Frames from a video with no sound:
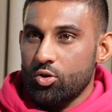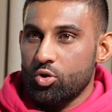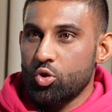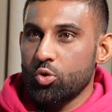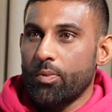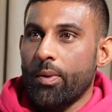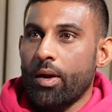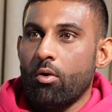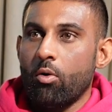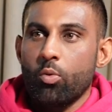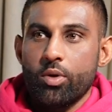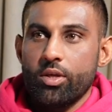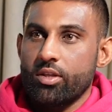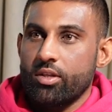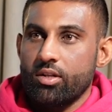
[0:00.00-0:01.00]
Superpower
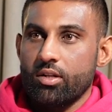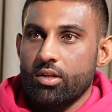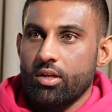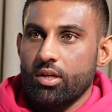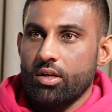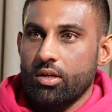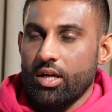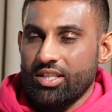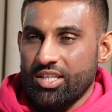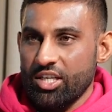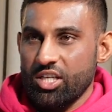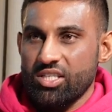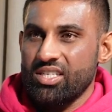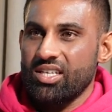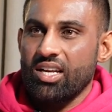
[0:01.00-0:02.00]
with...
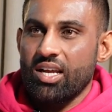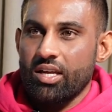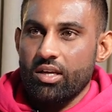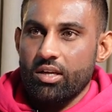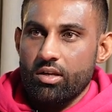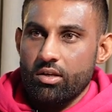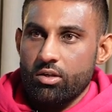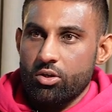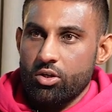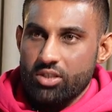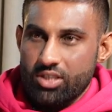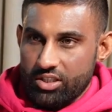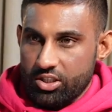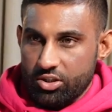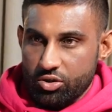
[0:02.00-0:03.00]
Is it like you're
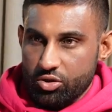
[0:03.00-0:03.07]
addicted to